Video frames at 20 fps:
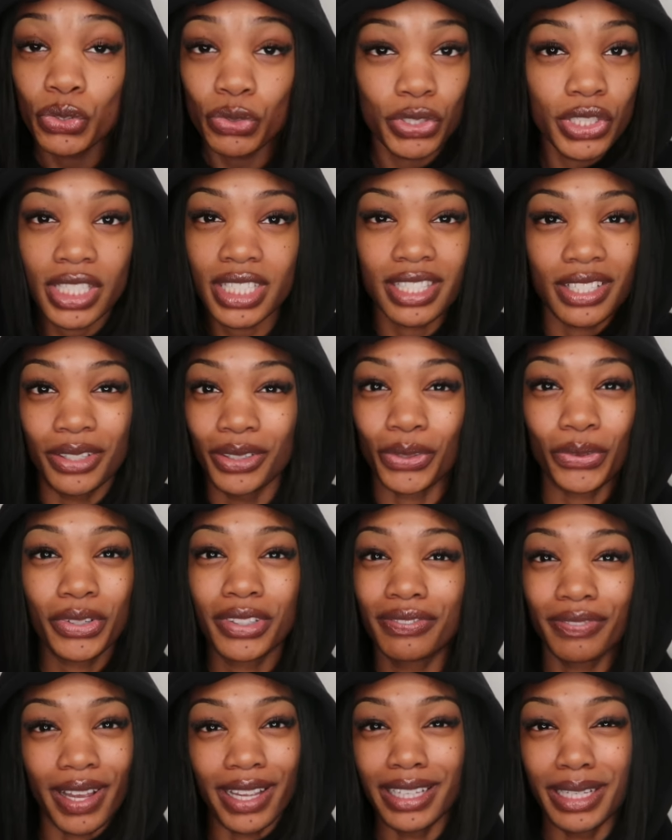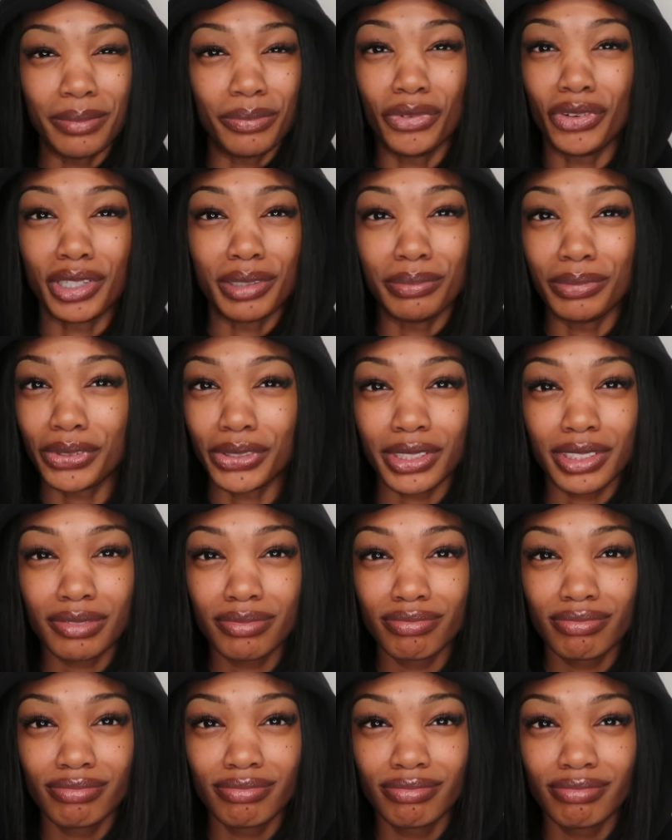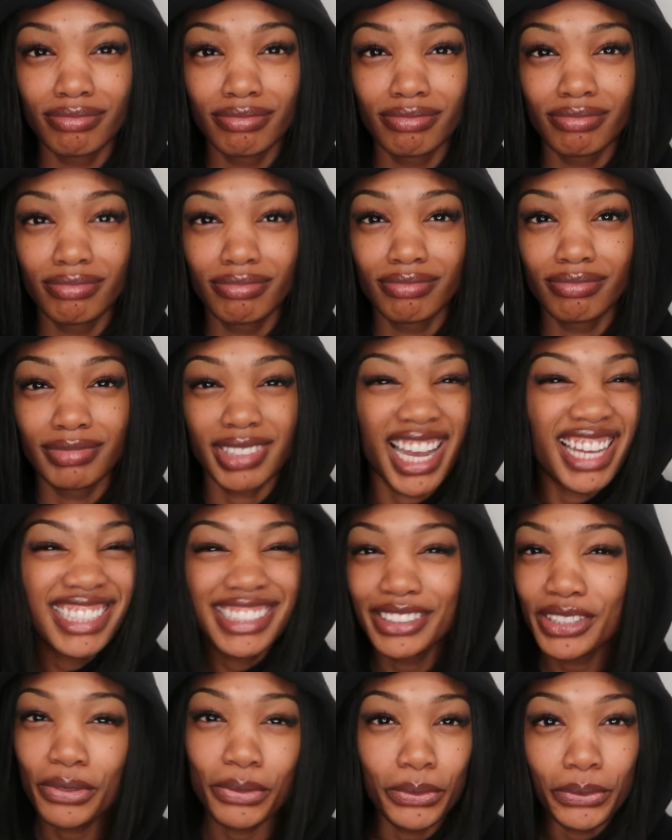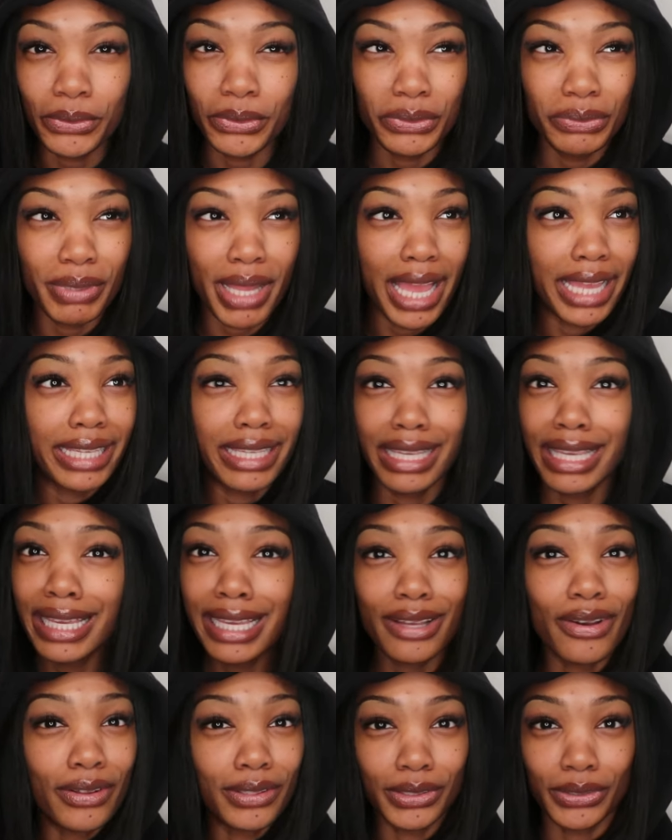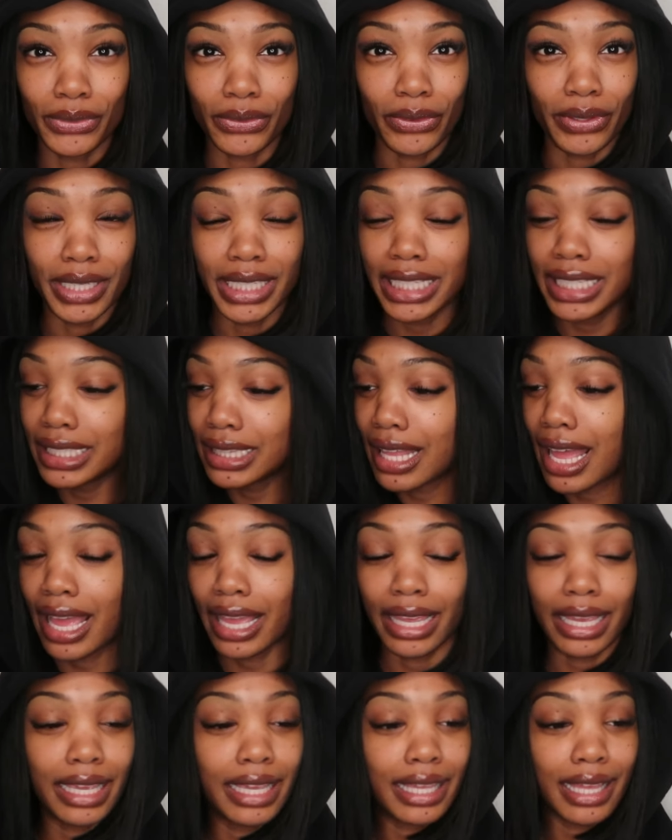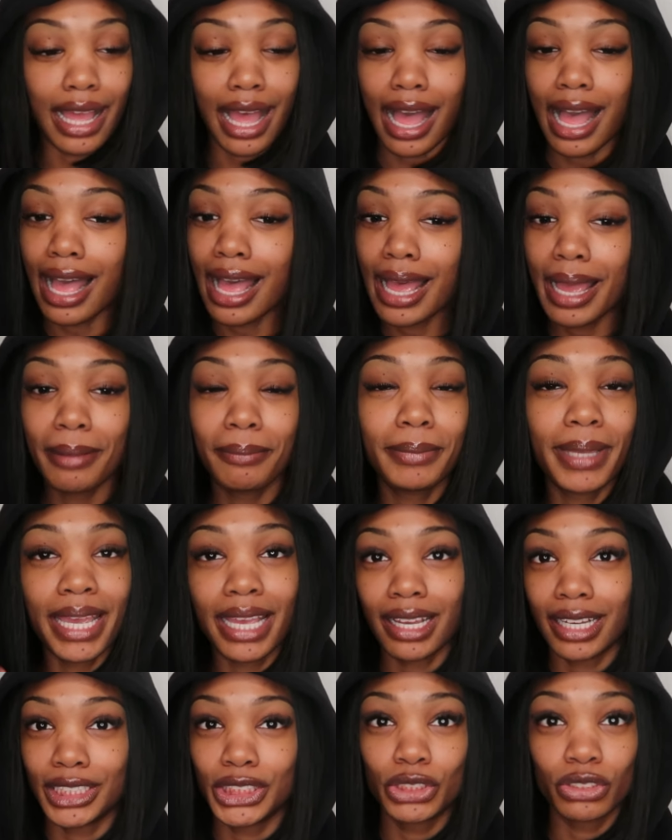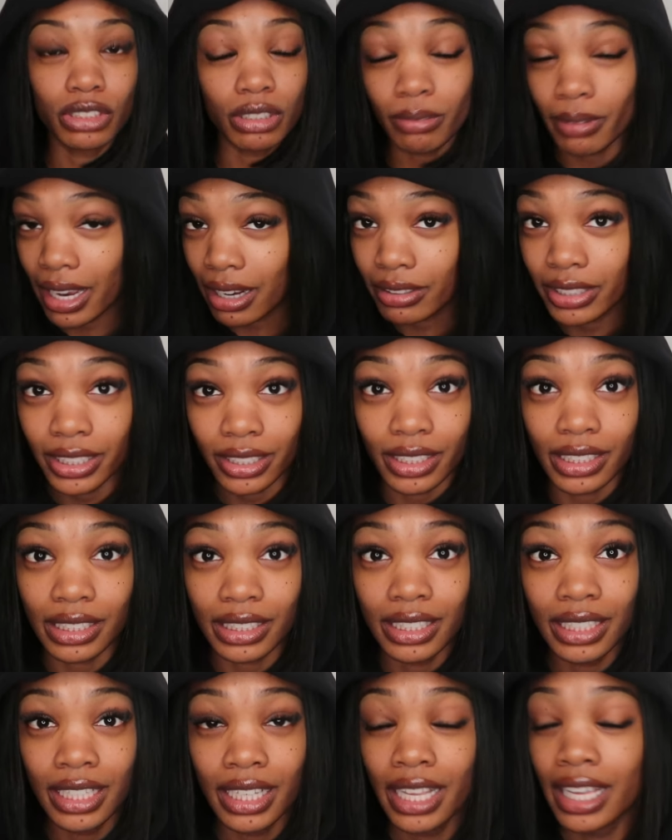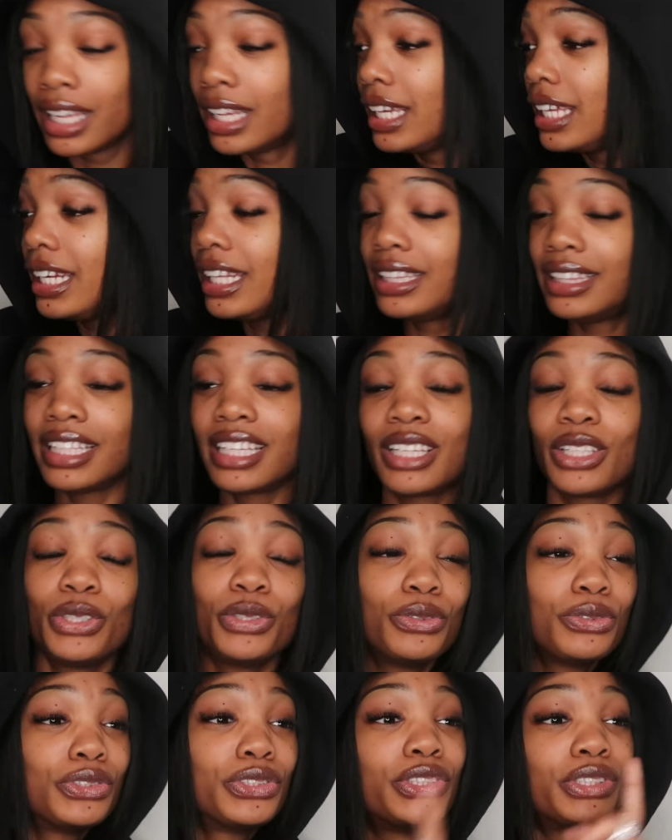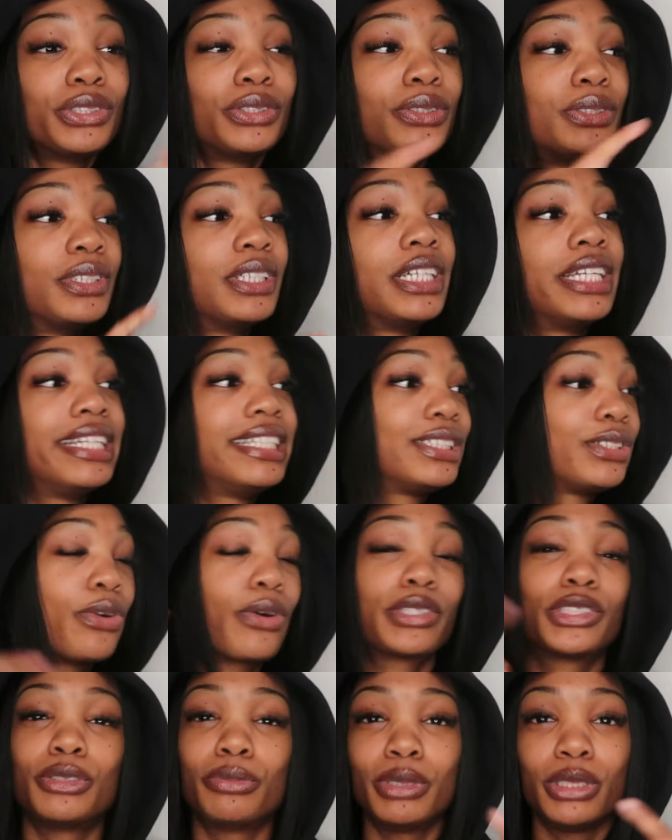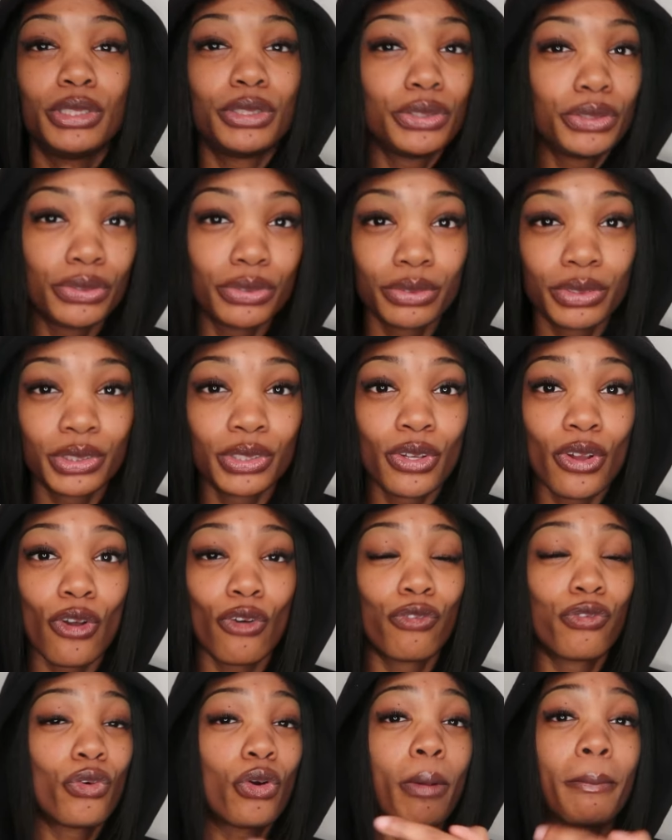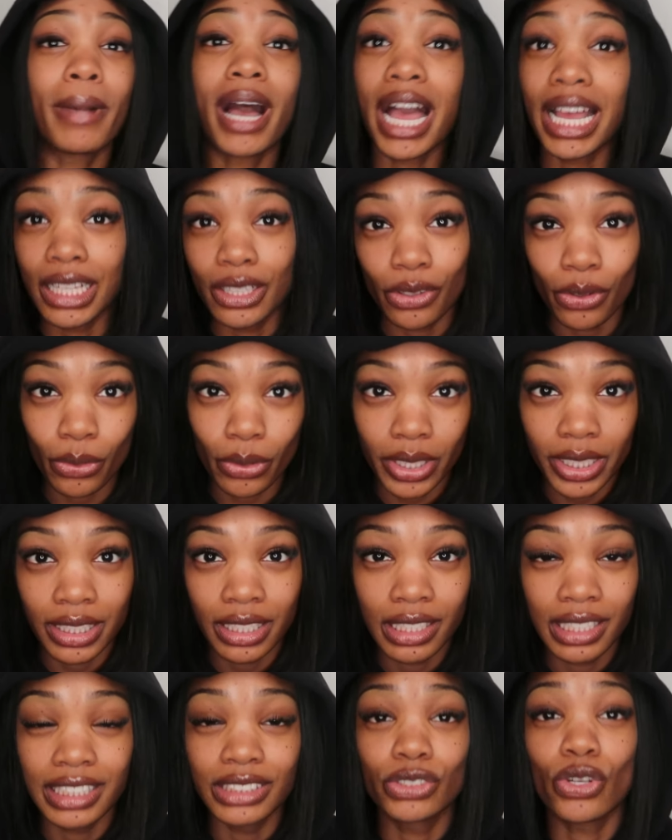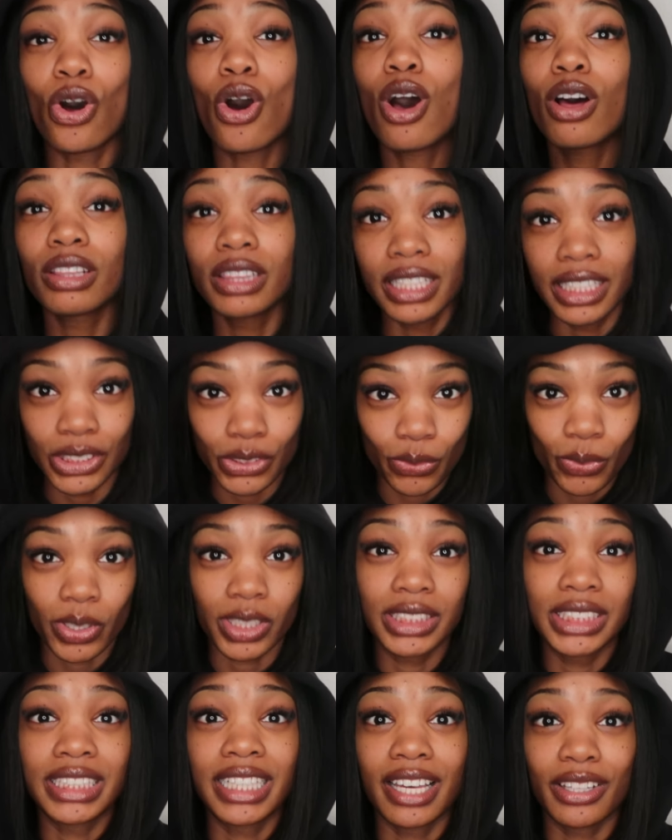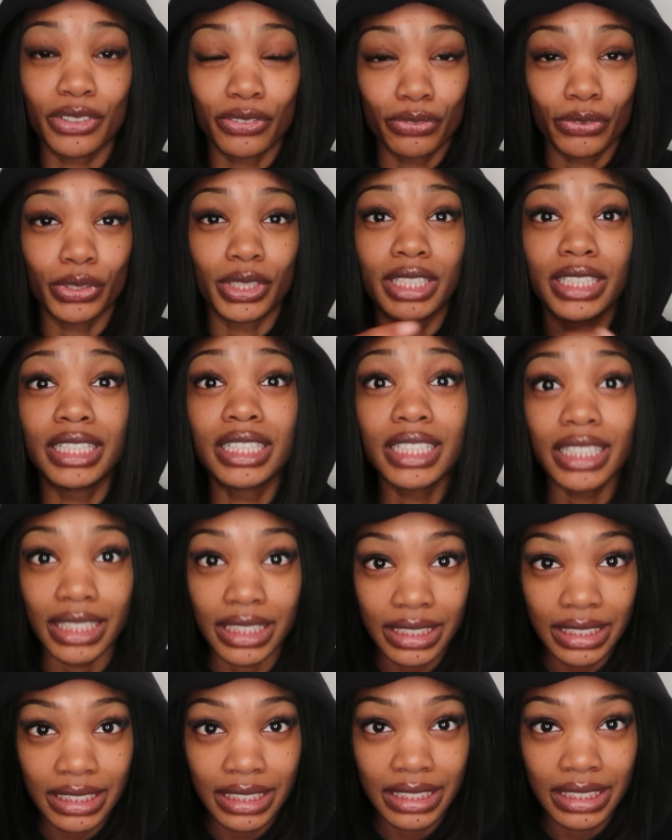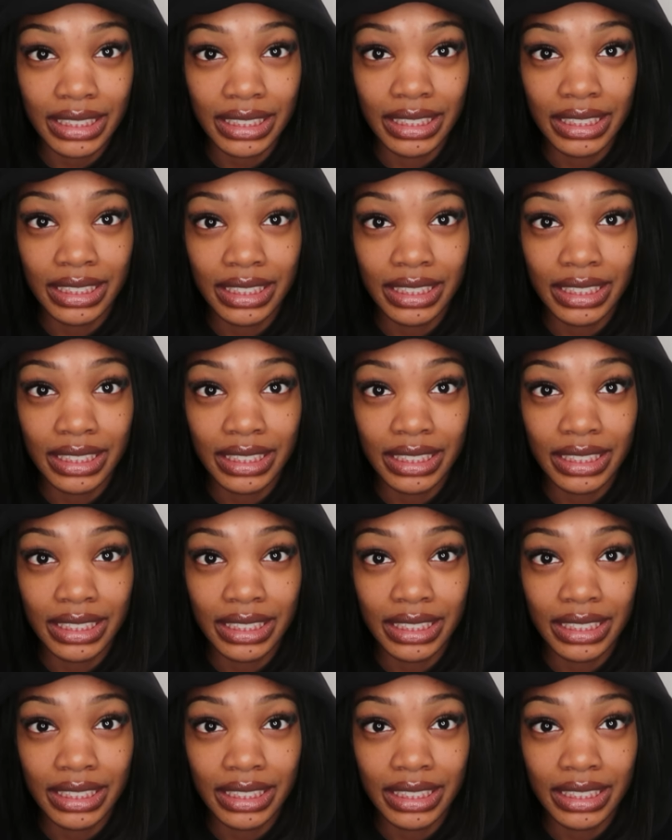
to just glorify him more and more. God is so cool. Like he get all the glory. He like I'm head huncho around here. Anything you do is going to be used for my glory, because all things work together for the good